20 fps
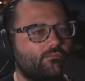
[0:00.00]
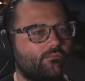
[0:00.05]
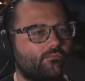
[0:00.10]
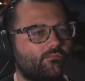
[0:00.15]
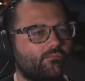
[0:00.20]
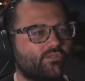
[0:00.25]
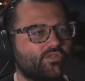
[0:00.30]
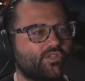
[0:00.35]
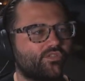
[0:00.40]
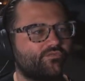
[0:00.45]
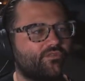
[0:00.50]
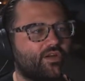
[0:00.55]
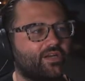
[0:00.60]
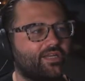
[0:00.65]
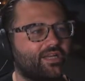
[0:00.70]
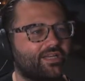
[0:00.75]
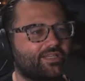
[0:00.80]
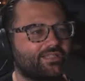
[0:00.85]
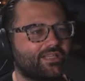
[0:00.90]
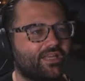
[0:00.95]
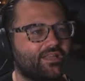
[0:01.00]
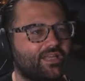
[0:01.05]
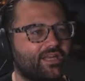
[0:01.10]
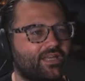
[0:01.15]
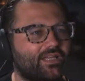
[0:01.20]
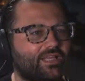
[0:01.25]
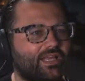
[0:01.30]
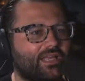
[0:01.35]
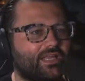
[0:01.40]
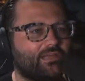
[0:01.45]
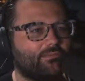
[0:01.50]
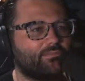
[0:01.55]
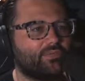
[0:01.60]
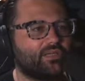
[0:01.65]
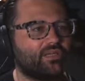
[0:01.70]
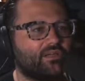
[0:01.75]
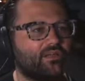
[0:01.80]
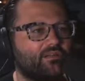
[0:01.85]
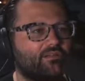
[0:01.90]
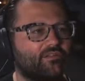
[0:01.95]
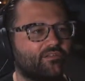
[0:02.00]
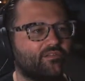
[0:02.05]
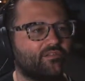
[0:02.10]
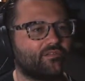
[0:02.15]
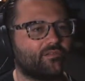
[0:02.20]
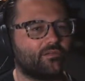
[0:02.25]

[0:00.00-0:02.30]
Which is funny. I say that I like it because